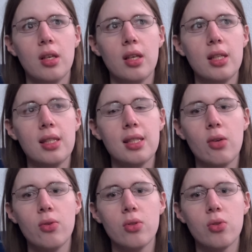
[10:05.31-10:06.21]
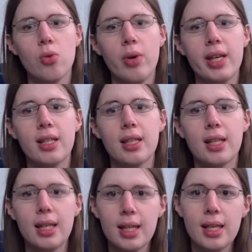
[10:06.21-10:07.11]
It sounds quite
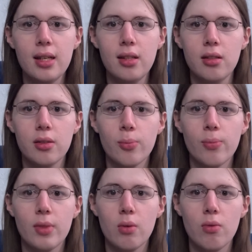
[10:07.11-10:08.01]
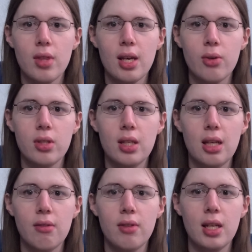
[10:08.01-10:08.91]
clear without the
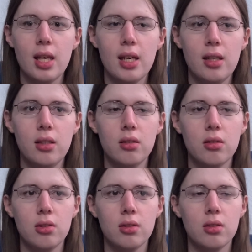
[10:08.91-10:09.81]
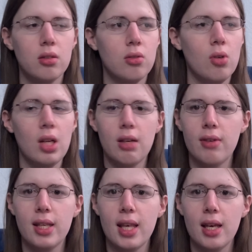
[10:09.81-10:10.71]
lavalier or
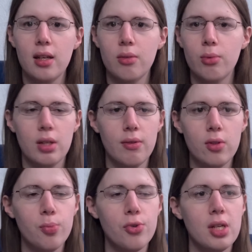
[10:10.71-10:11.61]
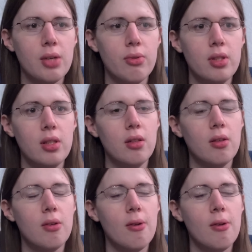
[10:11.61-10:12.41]
lavalier, whatever you pronounce it.